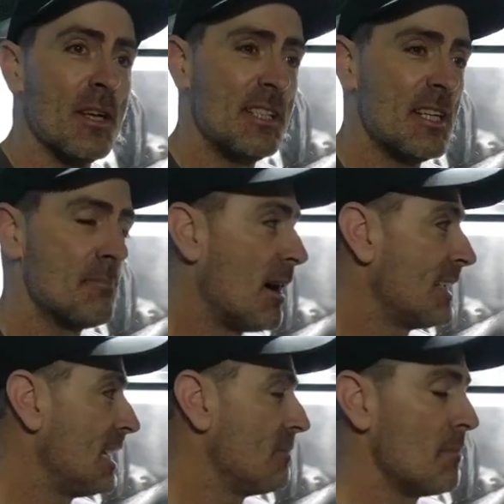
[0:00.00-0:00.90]
This is
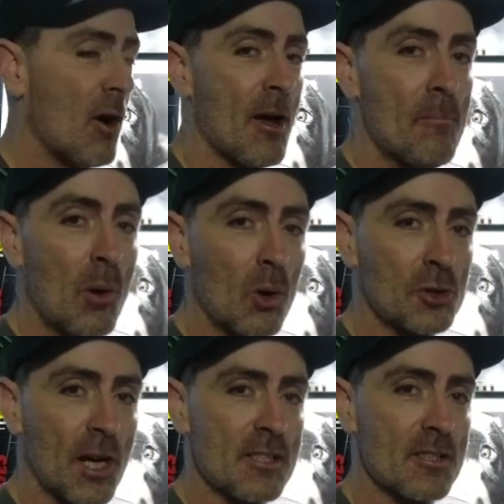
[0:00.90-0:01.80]
mainly my
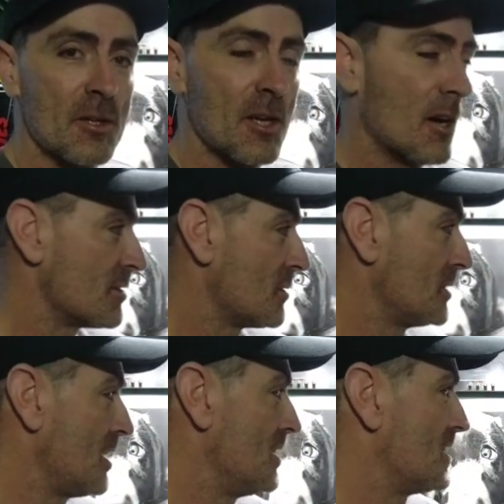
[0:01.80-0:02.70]
portrait studio,
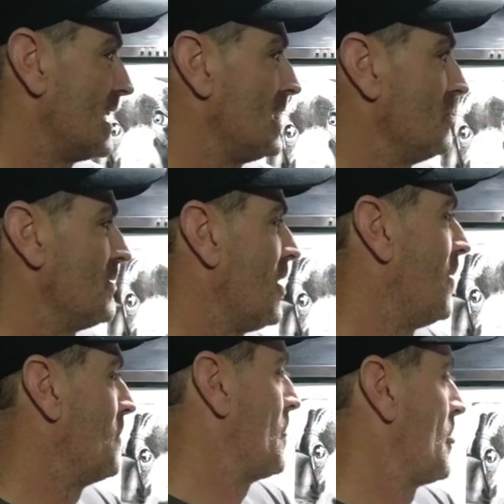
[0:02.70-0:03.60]
so as you can see we've got